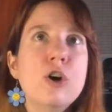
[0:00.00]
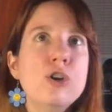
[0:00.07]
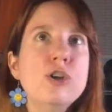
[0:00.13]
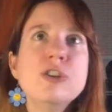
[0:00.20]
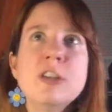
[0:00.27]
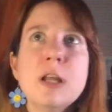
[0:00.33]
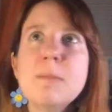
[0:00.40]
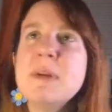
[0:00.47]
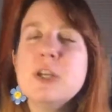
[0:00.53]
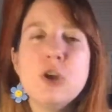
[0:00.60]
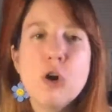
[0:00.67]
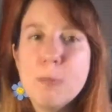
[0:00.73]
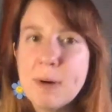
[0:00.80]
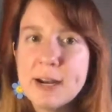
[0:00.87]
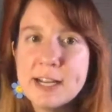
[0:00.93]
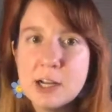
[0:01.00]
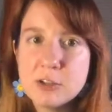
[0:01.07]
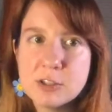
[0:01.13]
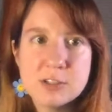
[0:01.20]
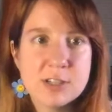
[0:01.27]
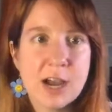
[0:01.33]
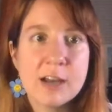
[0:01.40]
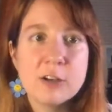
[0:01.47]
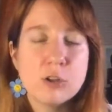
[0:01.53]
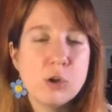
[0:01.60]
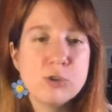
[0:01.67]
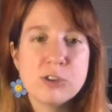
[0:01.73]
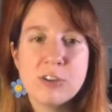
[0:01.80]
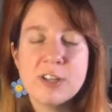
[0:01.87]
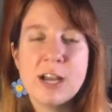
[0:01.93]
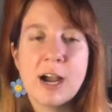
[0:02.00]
you're telling me nobody else has gotten close to the